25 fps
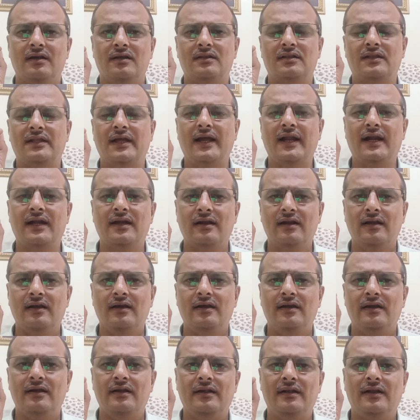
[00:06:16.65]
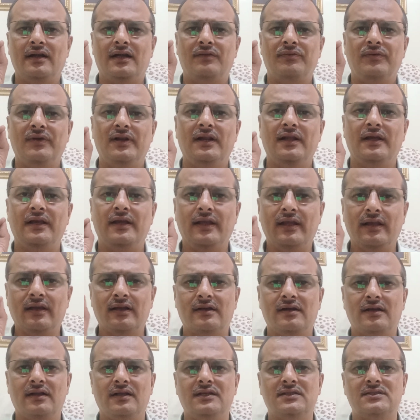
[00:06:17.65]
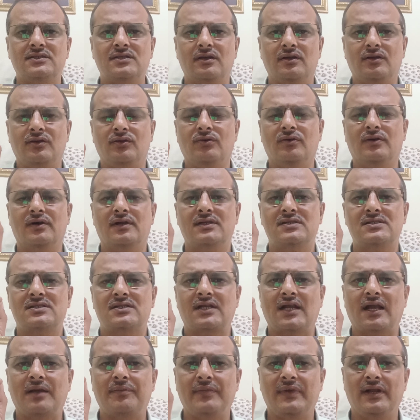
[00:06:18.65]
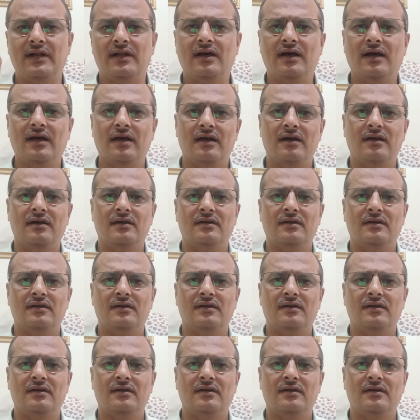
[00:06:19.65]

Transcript: that it will increase your stamina